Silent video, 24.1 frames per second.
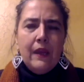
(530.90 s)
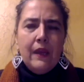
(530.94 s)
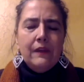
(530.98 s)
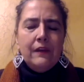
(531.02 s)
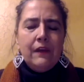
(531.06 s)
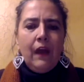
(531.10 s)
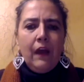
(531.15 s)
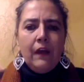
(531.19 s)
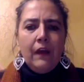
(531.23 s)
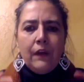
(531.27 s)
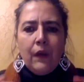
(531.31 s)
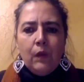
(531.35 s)

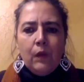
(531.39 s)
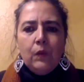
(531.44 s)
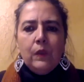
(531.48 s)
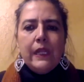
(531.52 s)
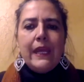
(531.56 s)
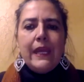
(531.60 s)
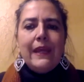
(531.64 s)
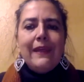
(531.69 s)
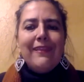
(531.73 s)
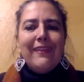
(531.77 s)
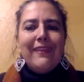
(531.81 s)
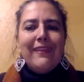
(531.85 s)
not
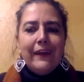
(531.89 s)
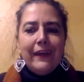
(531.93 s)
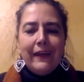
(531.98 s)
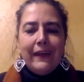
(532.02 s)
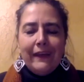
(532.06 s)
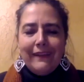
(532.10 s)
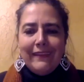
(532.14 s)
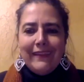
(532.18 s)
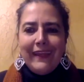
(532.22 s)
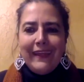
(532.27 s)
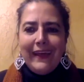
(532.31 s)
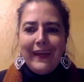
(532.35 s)
only
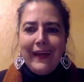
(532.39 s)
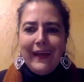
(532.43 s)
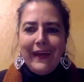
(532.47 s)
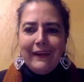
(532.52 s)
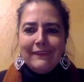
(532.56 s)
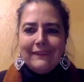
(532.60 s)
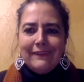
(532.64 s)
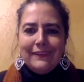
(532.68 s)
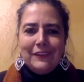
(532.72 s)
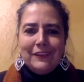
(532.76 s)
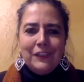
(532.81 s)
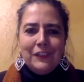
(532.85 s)

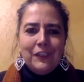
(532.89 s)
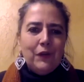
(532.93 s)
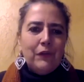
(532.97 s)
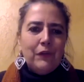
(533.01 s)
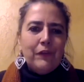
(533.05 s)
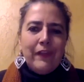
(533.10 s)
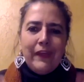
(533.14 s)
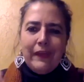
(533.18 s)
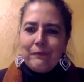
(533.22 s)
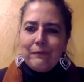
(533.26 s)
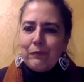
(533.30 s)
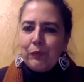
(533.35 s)

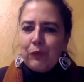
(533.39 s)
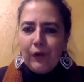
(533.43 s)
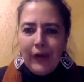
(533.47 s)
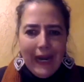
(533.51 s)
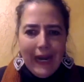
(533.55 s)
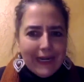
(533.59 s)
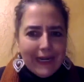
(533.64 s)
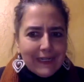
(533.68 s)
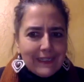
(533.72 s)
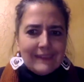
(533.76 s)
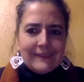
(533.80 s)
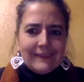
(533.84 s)
the
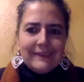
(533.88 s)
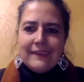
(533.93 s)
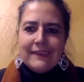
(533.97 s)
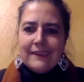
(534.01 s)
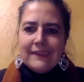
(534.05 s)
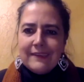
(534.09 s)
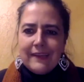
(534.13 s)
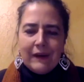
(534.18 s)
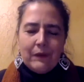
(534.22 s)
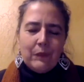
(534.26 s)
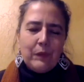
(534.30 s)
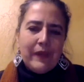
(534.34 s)
practices
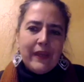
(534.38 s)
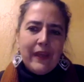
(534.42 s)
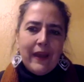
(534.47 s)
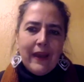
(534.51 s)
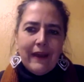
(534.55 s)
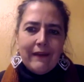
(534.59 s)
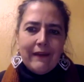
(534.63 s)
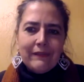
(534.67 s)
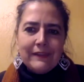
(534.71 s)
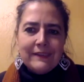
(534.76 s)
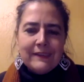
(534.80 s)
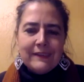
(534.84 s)
that we
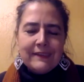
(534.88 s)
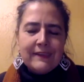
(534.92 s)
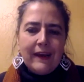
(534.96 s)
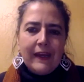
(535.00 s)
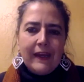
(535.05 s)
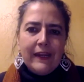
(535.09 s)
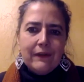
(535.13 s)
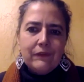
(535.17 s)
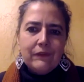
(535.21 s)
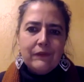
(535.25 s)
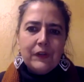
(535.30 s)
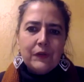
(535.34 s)
have
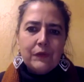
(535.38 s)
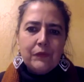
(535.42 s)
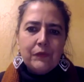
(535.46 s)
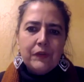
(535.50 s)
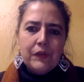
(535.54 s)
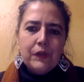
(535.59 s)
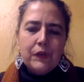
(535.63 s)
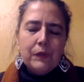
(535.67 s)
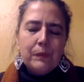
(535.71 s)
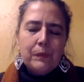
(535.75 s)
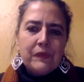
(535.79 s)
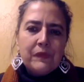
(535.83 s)
inside of the
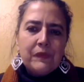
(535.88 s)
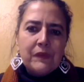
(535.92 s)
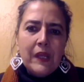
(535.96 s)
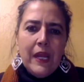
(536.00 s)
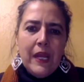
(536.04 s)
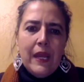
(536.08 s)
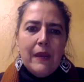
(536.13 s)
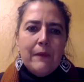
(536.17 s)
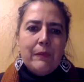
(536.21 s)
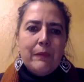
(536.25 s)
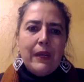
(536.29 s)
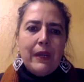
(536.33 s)
groups,
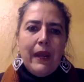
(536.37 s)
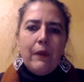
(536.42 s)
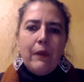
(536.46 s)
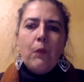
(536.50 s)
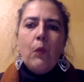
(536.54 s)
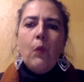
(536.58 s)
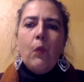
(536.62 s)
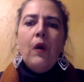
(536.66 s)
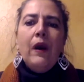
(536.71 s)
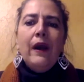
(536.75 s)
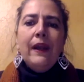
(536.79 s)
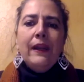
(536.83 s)
but I
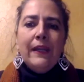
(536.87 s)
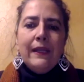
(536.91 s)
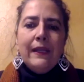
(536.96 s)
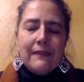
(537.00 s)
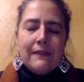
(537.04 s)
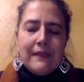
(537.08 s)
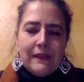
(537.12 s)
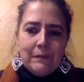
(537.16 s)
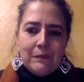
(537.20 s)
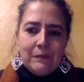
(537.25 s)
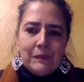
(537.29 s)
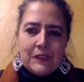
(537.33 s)
wanted
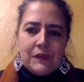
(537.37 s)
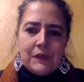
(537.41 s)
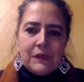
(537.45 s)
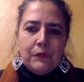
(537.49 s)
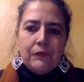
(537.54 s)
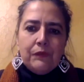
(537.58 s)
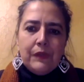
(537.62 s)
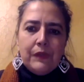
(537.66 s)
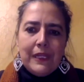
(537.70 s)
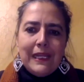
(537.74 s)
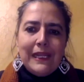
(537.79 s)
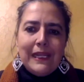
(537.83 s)
them to
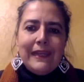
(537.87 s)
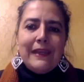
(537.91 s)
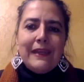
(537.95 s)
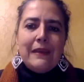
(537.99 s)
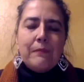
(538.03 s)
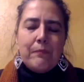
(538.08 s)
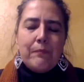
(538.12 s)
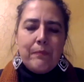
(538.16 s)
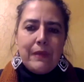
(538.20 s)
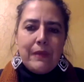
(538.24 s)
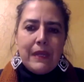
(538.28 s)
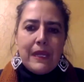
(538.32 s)

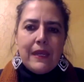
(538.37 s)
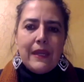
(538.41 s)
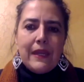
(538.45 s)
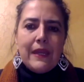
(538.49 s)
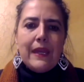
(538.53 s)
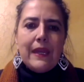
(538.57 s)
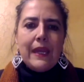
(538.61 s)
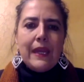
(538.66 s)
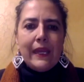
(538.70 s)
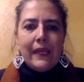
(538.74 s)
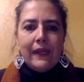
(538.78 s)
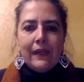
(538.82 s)
really
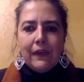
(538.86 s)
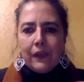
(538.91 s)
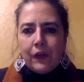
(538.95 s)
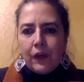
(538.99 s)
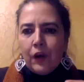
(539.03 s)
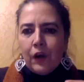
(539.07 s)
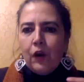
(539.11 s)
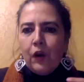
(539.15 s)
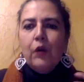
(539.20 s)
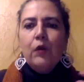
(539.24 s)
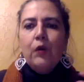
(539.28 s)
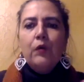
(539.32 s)
be in
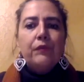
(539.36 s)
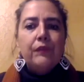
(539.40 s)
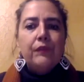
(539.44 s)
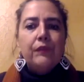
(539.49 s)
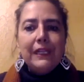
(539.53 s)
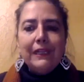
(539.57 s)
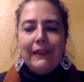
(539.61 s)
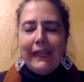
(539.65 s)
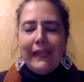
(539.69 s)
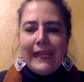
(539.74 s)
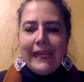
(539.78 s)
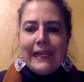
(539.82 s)

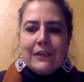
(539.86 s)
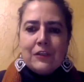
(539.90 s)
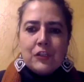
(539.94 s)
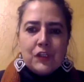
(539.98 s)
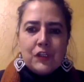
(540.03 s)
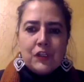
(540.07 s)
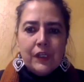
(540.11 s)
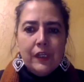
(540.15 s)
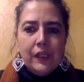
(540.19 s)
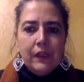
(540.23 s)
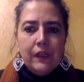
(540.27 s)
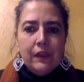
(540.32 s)

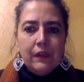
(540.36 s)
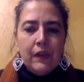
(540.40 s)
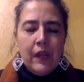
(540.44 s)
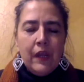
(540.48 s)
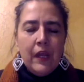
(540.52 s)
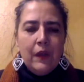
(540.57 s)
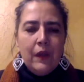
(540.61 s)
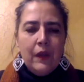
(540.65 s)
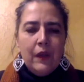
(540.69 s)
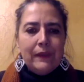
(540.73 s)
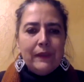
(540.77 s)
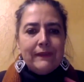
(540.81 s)
correlation
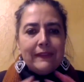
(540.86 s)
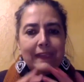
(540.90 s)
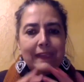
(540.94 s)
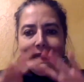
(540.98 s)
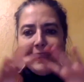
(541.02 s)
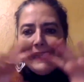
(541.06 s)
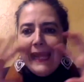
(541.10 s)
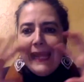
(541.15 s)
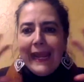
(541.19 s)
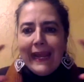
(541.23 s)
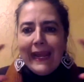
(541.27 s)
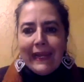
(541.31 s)
with the
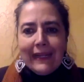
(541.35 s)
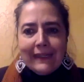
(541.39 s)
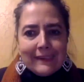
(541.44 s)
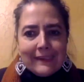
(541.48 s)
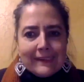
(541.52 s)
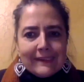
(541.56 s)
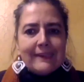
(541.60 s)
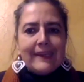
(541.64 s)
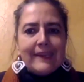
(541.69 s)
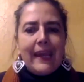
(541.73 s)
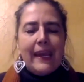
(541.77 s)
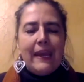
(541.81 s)

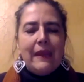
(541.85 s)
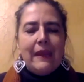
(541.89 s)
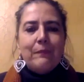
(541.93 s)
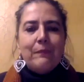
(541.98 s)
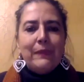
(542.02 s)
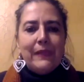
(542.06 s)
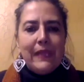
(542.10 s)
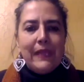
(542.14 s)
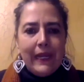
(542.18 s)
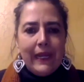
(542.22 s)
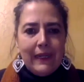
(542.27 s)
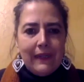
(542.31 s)
landscape
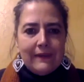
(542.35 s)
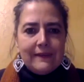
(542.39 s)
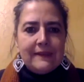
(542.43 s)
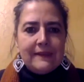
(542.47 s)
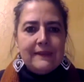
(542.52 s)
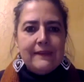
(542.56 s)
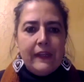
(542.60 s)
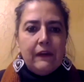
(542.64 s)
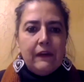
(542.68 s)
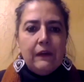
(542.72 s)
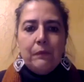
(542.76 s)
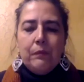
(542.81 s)

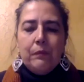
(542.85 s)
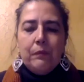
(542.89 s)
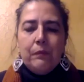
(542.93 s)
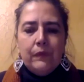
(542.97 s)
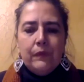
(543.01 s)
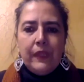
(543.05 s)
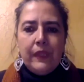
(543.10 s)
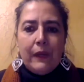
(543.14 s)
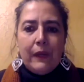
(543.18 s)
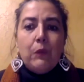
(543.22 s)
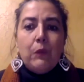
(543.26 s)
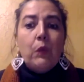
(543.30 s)

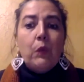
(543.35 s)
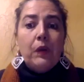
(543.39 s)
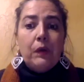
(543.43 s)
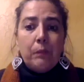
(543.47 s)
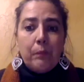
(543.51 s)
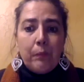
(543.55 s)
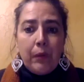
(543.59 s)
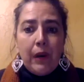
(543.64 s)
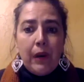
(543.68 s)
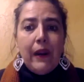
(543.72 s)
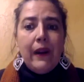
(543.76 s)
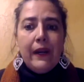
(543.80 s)
that we're
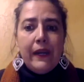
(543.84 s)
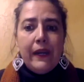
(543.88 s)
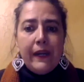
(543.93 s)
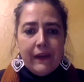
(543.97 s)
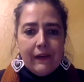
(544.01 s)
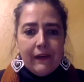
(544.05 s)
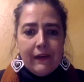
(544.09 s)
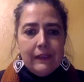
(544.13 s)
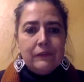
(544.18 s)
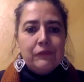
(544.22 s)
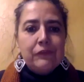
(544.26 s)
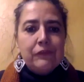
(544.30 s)
part of.